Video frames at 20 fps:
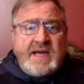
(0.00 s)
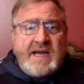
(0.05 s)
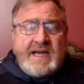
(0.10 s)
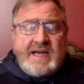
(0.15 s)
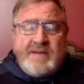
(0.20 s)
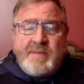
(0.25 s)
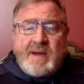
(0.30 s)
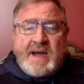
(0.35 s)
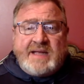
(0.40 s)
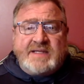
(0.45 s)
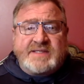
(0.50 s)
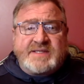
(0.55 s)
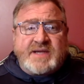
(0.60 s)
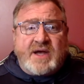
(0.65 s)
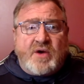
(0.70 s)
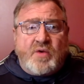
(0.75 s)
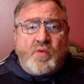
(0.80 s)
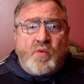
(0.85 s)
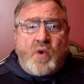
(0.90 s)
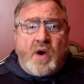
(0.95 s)
Anybody that
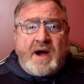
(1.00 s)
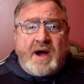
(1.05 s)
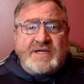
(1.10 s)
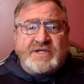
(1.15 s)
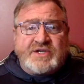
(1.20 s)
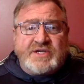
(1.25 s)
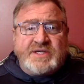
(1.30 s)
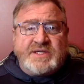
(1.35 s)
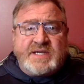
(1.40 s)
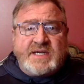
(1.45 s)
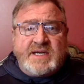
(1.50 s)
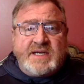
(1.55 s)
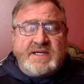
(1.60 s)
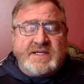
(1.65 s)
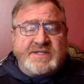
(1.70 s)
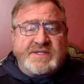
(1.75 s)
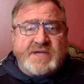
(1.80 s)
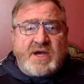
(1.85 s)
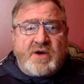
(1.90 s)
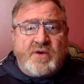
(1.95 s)
saw Washington,
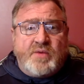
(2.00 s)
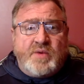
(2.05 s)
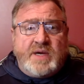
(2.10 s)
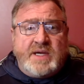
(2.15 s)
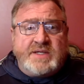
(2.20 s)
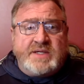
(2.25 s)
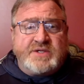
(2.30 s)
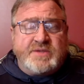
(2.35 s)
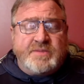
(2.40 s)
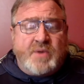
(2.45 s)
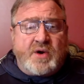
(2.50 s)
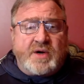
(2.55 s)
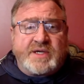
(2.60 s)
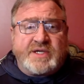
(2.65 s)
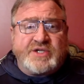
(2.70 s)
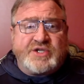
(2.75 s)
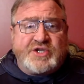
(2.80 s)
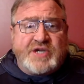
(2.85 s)
that saw what Jamarcus